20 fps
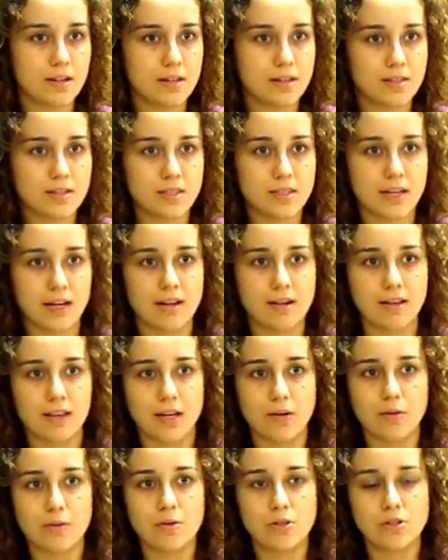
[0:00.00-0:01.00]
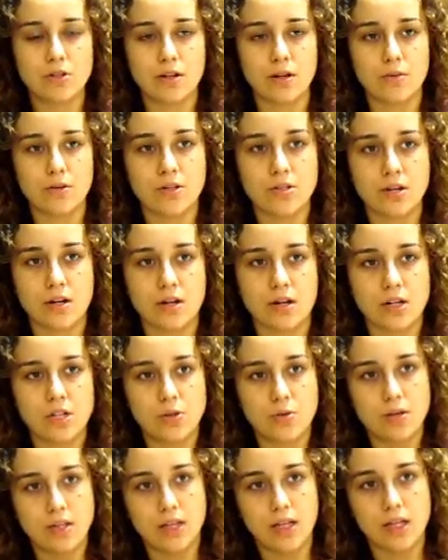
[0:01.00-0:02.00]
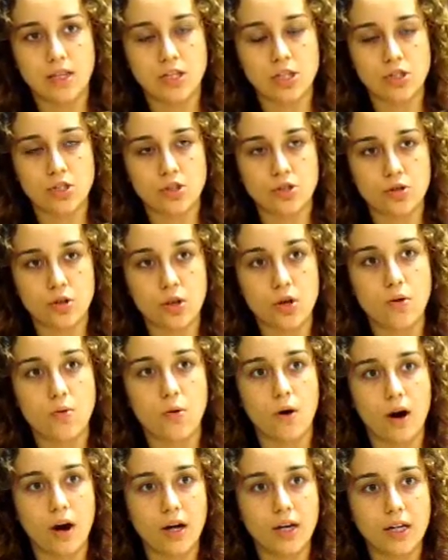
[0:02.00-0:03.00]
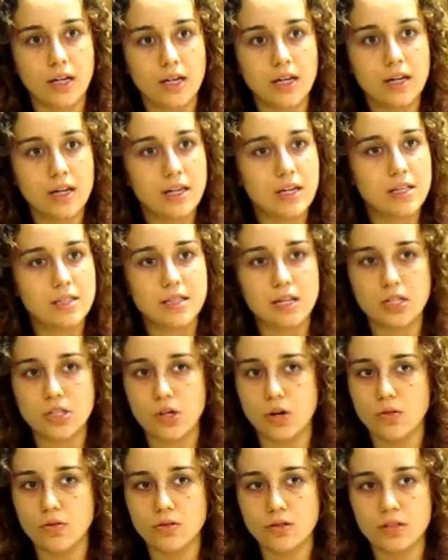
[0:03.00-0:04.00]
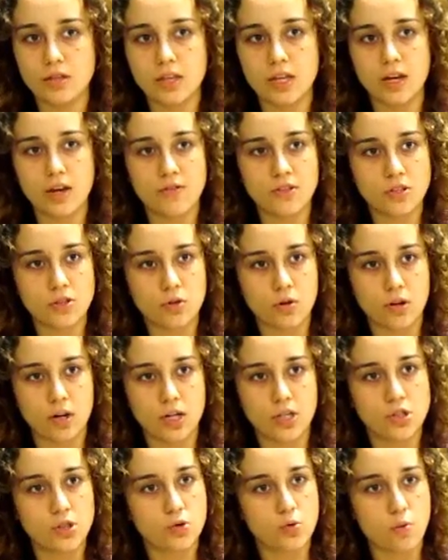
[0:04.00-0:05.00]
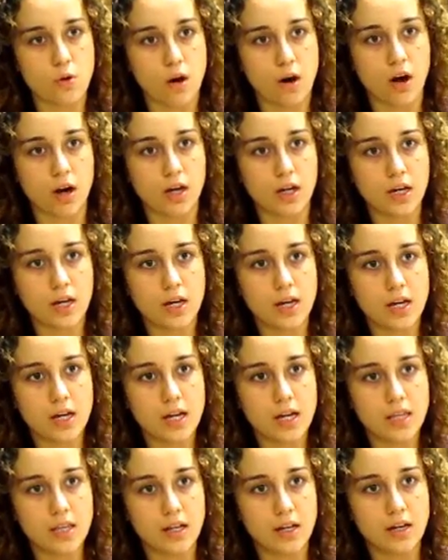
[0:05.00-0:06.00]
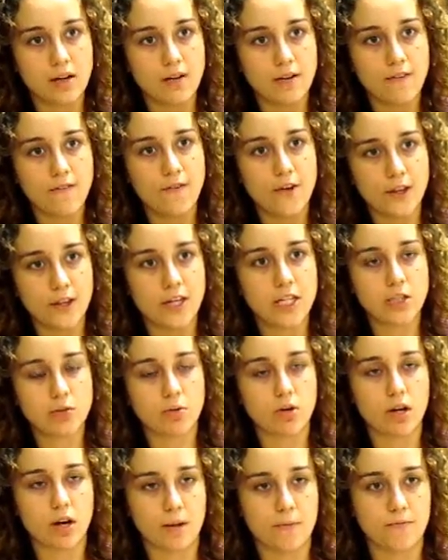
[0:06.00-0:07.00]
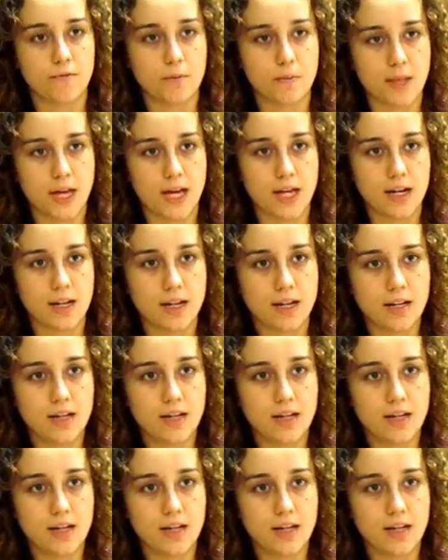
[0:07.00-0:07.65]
It's kind of like when we started with Shankar doing like the slow walk. He said, don't think of a story, just walk, and then feelings will come from that.